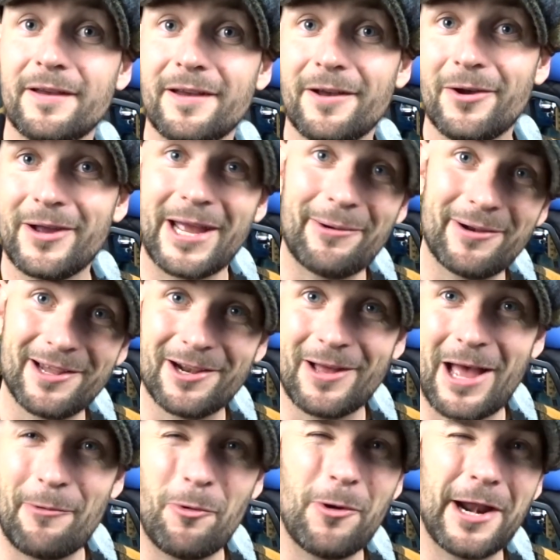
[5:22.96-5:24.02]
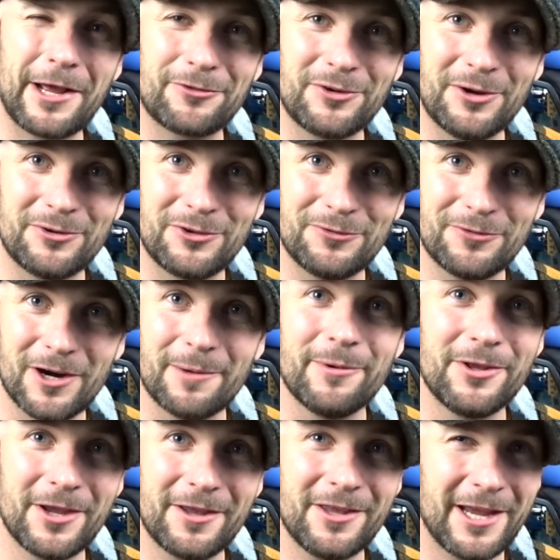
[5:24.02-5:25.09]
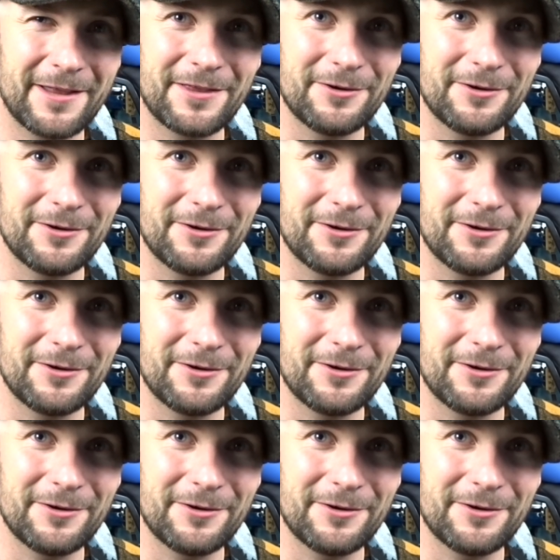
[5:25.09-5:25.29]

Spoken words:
Okay, I went one extra note too far, but you got the